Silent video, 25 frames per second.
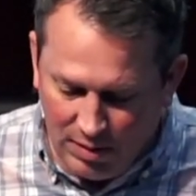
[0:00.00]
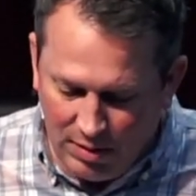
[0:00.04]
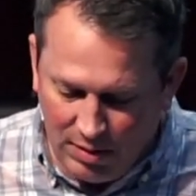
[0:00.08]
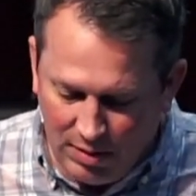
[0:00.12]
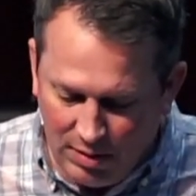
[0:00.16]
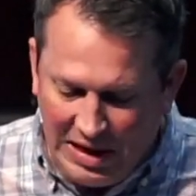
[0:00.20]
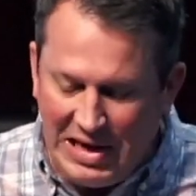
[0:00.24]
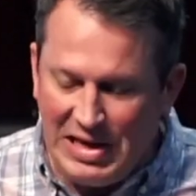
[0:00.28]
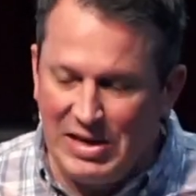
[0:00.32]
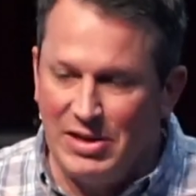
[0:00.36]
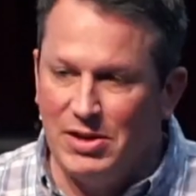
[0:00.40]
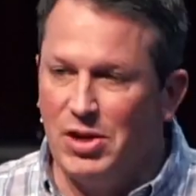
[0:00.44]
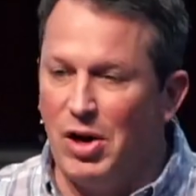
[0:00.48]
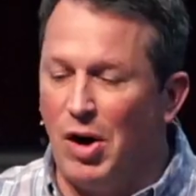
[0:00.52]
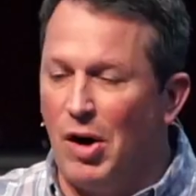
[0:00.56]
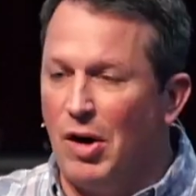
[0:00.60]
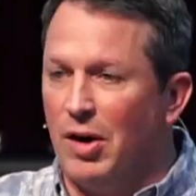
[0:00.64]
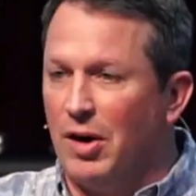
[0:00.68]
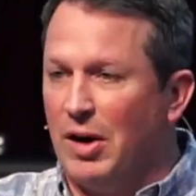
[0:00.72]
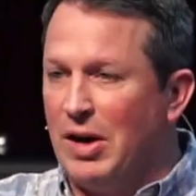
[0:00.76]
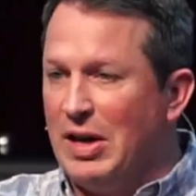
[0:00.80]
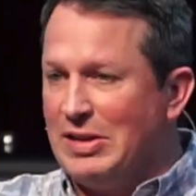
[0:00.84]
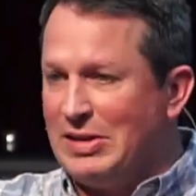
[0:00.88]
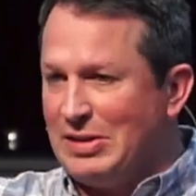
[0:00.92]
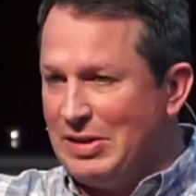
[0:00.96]
He
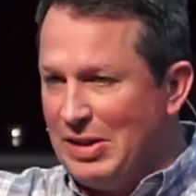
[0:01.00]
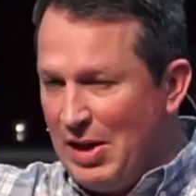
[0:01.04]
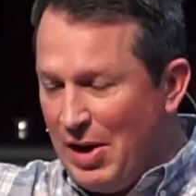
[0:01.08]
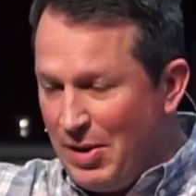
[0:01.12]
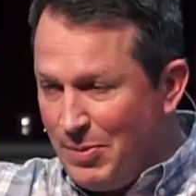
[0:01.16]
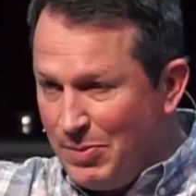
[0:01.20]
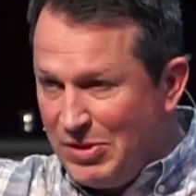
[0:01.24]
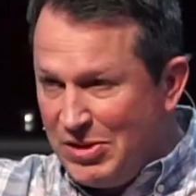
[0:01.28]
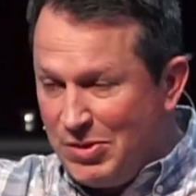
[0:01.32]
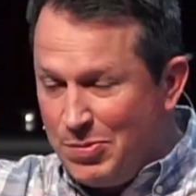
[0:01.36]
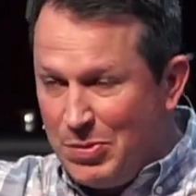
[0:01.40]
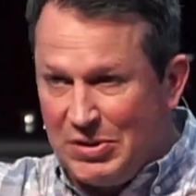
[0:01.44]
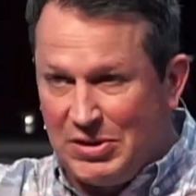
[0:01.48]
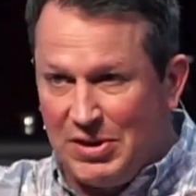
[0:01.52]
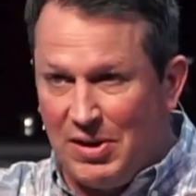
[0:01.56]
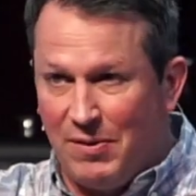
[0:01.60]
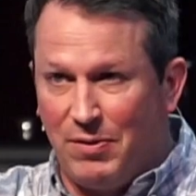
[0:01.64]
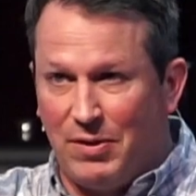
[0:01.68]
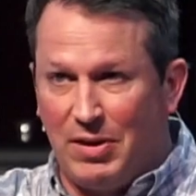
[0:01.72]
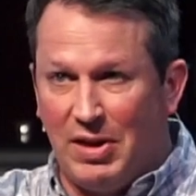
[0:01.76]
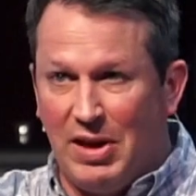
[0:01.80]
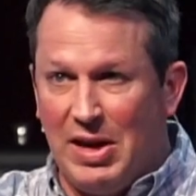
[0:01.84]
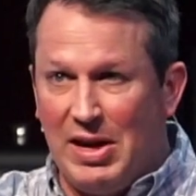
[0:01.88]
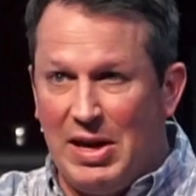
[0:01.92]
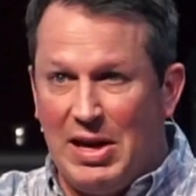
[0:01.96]
targets them
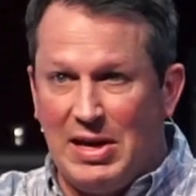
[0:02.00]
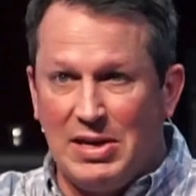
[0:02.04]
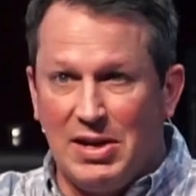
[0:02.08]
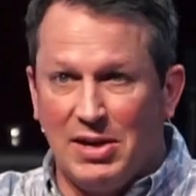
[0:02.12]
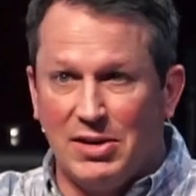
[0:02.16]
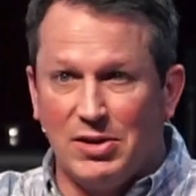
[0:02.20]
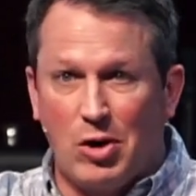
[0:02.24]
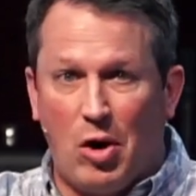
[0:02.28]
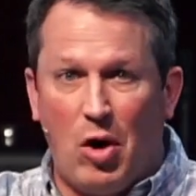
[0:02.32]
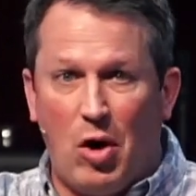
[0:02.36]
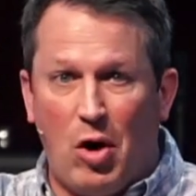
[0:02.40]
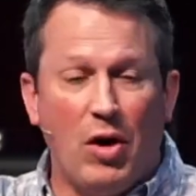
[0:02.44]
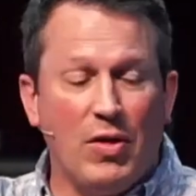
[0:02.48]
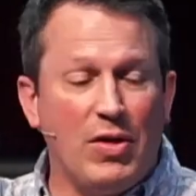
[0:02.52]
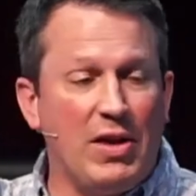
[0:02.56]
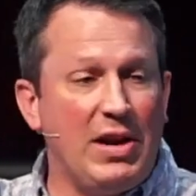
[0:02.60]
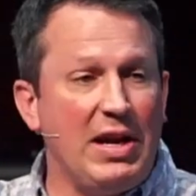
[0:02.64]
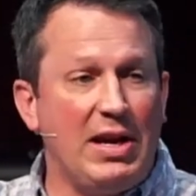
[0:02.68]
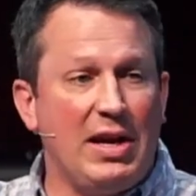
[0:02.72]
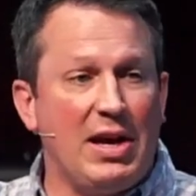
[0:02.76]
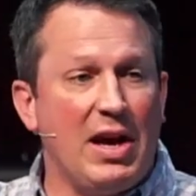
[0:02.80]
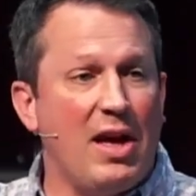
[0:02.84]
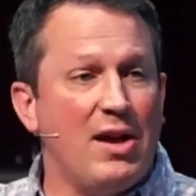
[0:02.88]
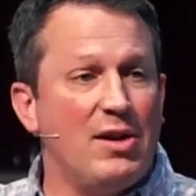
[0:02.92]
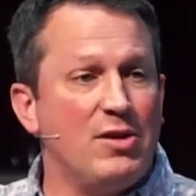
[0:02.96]
specifically, and he does all that he
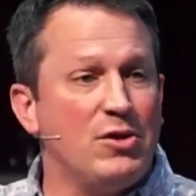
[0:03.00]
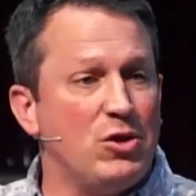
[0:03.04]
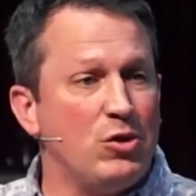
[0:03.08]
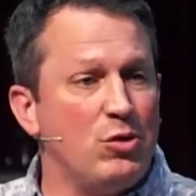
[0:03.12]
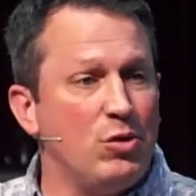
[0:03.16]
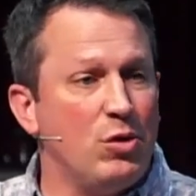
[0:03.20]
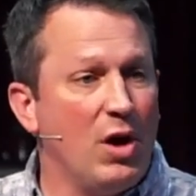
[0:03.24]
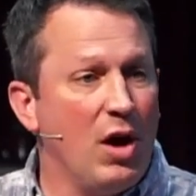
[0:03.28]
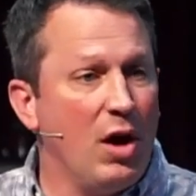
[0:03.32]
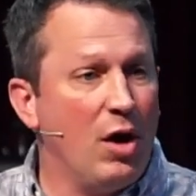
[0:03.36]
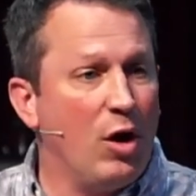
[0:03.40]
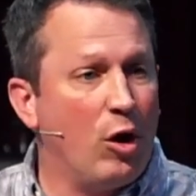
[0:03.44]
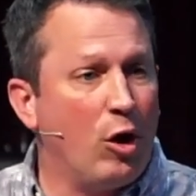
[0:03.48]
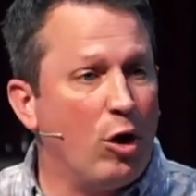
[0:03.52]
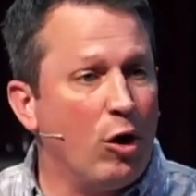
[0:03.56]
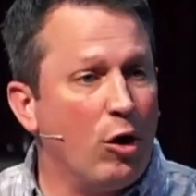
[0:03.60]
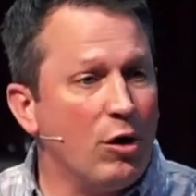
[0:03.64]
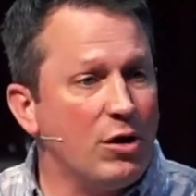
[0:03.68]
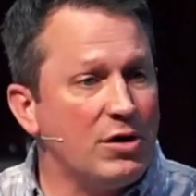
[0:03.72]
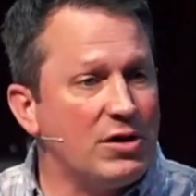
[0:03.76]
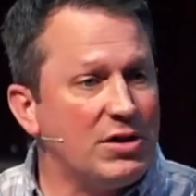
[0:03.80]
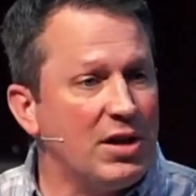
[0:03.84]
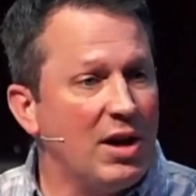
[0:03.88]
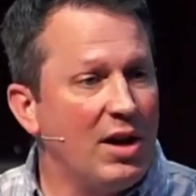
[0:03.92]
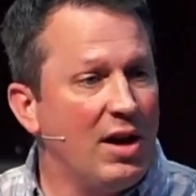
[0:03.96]
can to
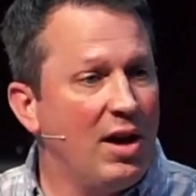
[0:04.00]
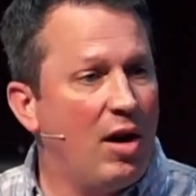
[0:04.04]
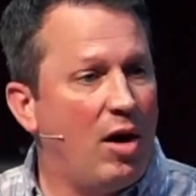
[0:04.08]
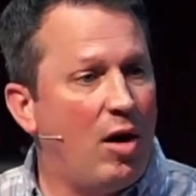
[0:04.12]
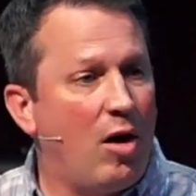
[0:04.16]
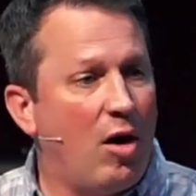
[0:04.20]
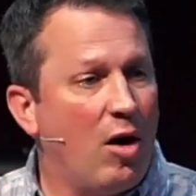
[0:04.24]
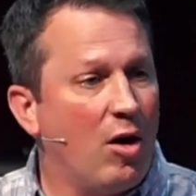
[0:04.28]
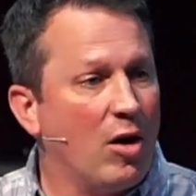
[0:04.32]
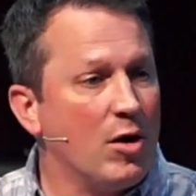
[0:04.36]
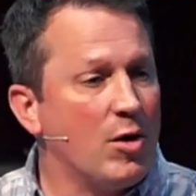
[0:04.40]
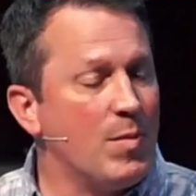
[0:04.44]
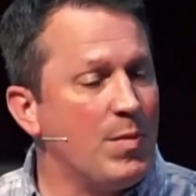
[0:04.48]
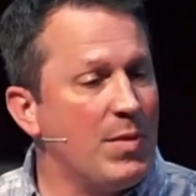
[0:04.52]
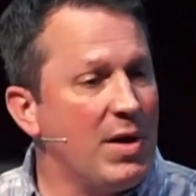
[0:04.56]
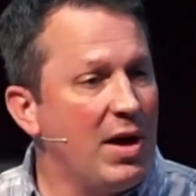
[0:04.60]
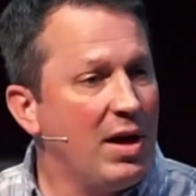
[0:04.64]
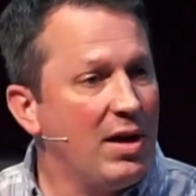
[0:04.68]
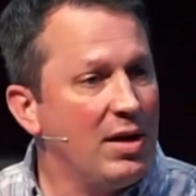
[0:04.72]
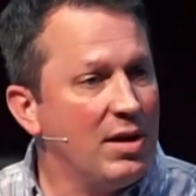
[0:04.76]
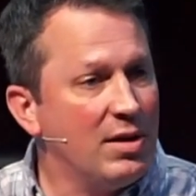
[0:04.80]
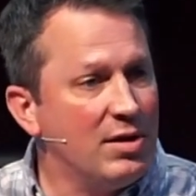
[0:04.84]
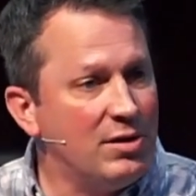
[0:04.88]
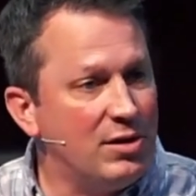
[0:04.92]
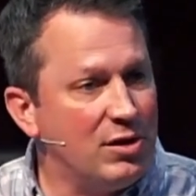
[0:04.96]
hurt, harm,
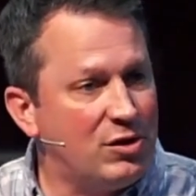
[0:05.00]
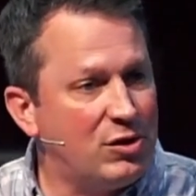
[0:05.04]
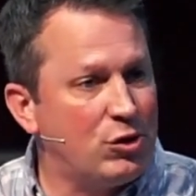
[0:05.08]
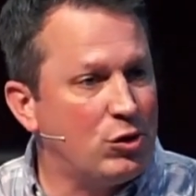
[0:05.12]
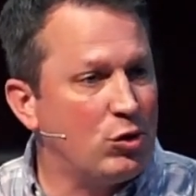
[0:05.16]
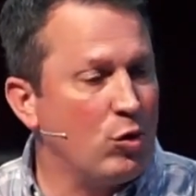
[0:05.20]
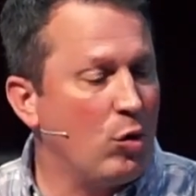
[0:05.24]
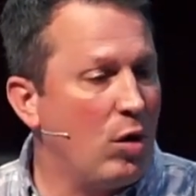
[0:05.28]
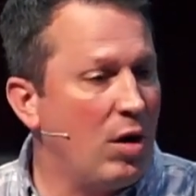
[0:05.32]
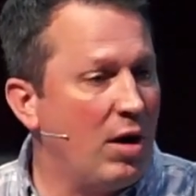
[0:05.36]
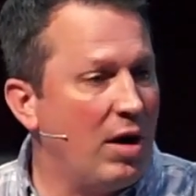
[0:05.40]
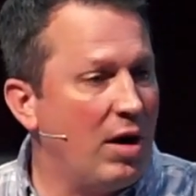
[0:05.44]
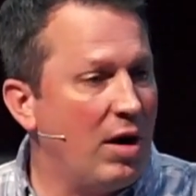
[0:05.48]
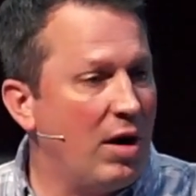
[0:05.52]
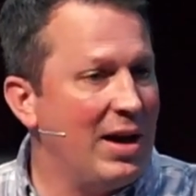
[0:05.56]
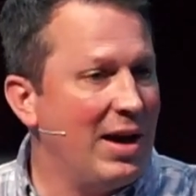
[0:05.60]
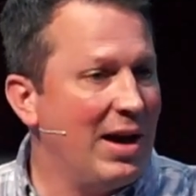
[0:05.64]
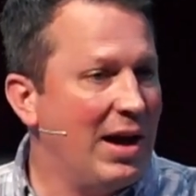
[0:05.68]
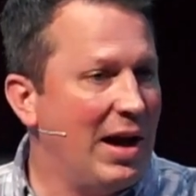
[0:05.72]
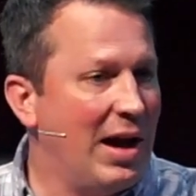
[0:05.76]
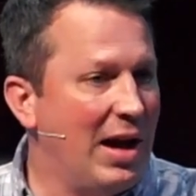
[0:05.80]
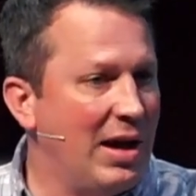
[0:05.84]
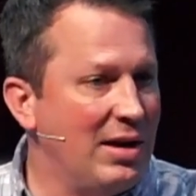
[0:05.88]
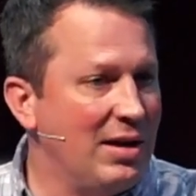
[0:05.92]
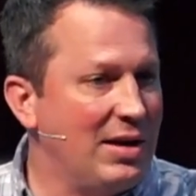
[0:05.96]
destroy,
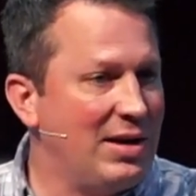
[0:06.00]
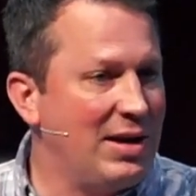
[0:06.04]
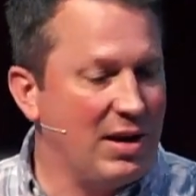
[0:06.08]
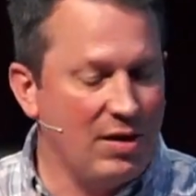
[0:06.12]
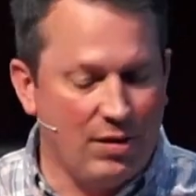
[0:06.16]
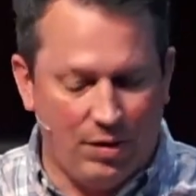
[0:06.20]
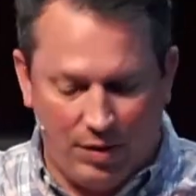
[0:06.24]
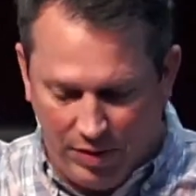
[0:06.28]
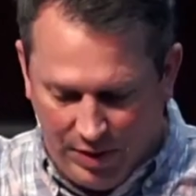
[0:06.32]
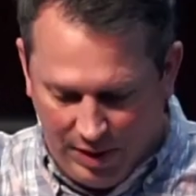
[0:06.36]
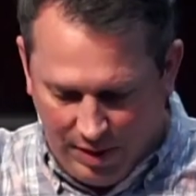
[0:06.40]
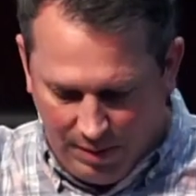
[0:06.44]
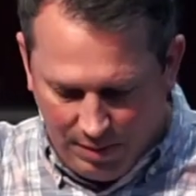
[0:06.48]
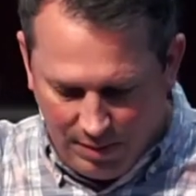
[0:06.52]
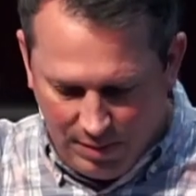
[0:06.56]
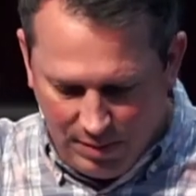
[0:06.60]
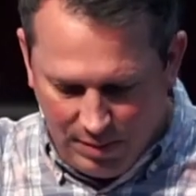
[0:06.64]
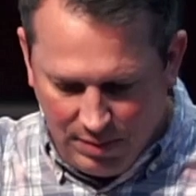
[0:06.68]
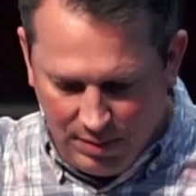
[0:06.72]
and kill them.